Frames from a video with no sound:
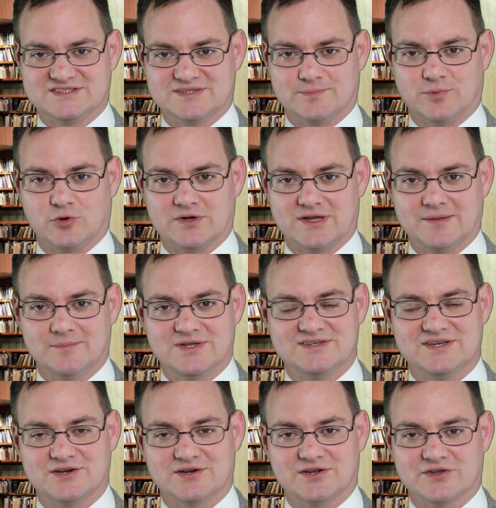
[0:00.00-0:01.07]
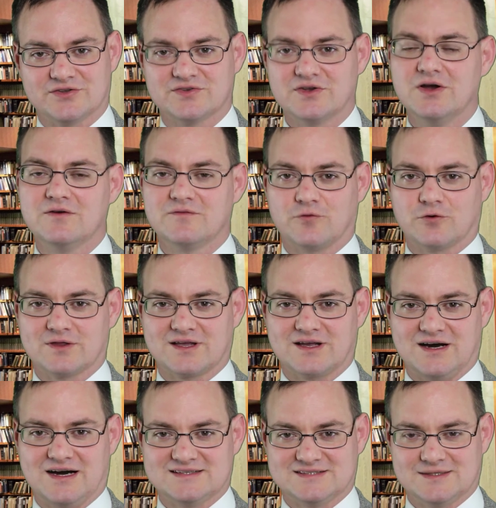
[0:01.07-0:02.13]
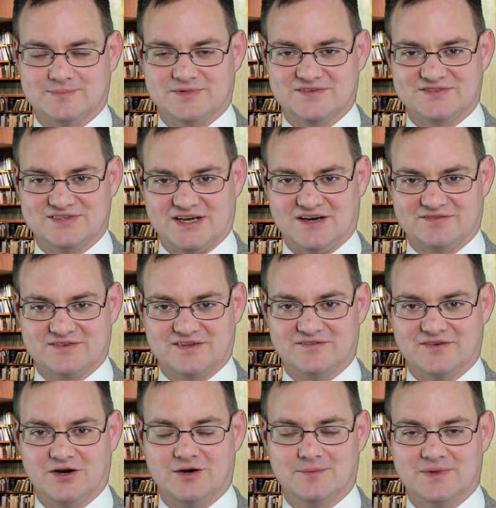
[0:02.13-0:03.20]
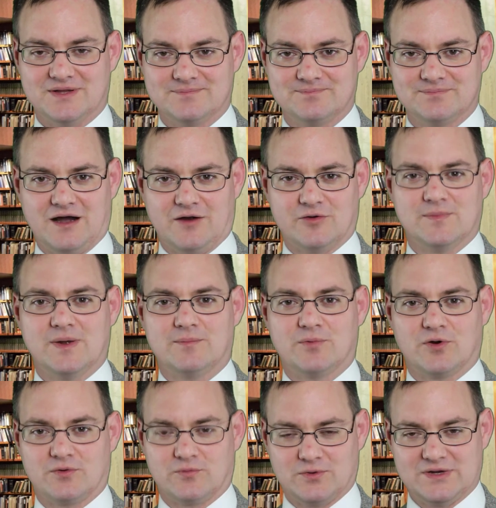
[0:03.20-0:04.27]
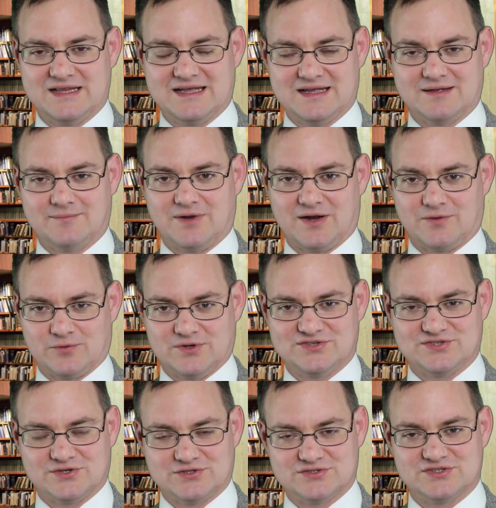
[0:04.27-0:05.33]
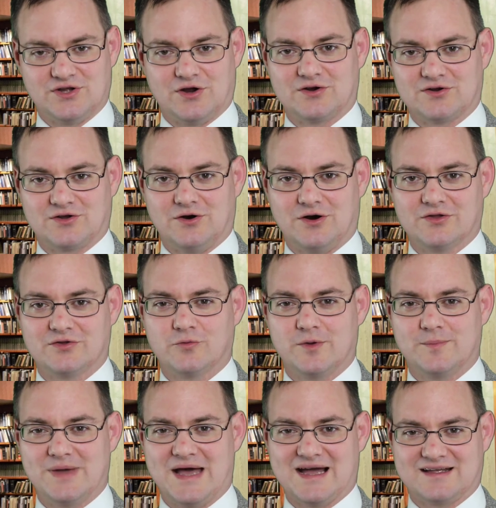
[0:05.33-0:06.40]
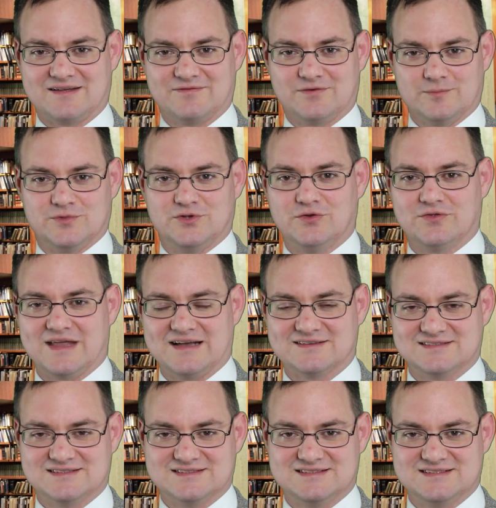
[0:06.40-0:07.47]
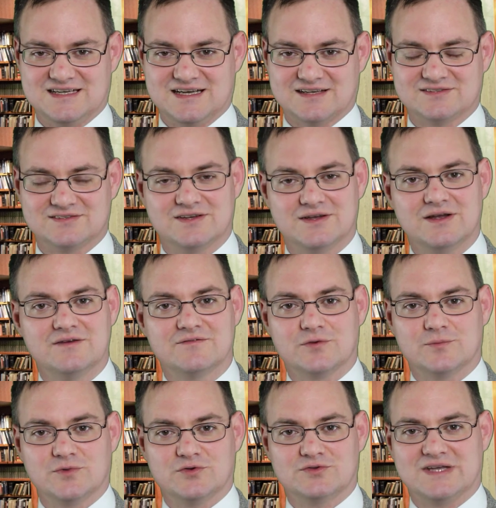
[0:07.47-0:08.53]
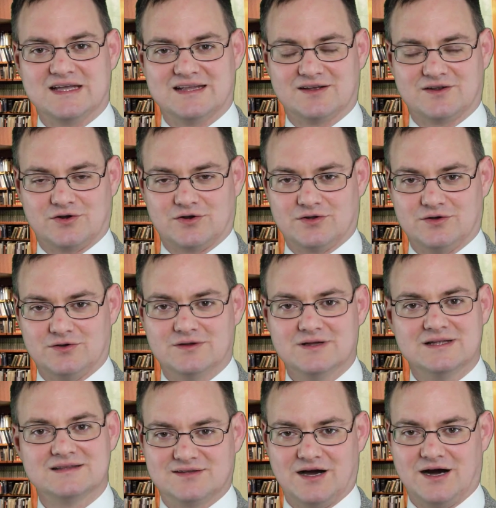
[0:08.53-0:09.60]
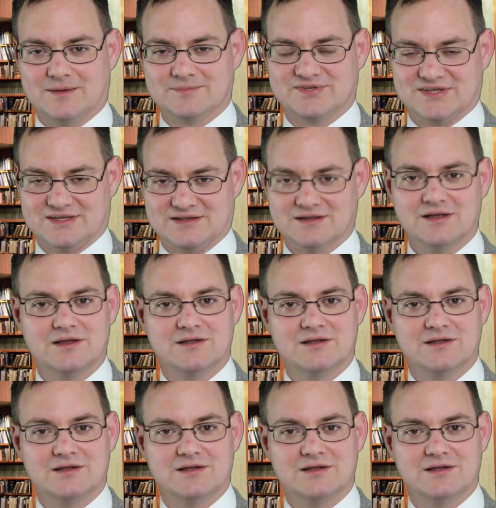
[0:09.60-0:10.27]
supporting materials for the concept of self-development. I remember reading in my research an article all the way back from 2006 from Lieutenant Colonel Thompson